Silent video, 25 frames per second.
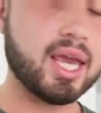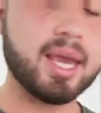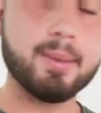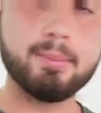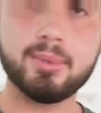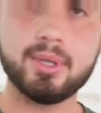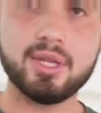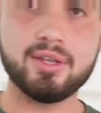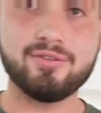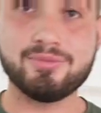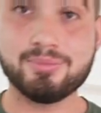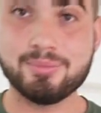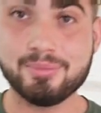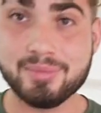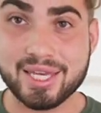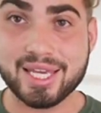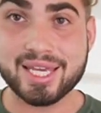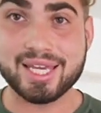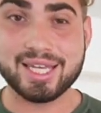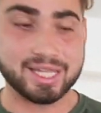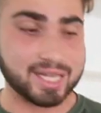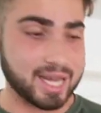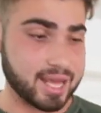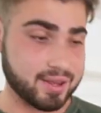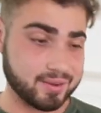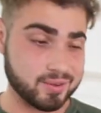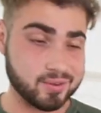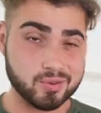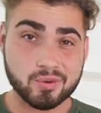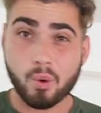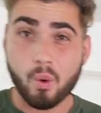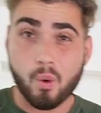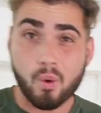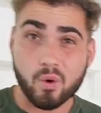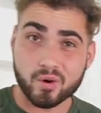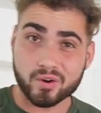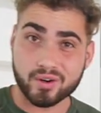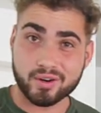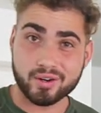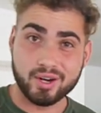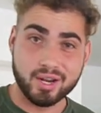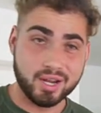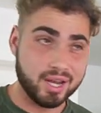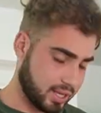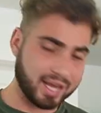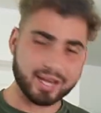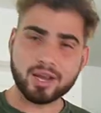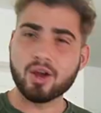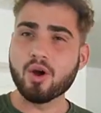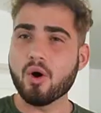can't believe me, like Nor,
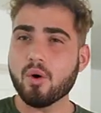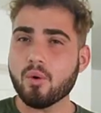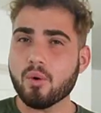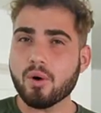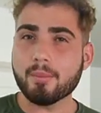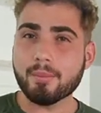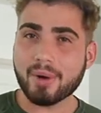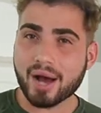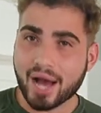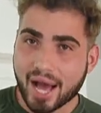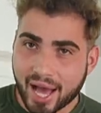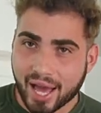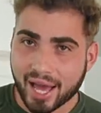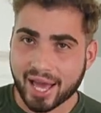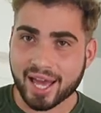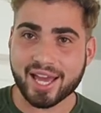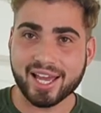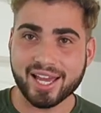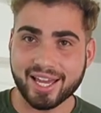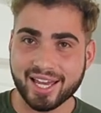like who am I?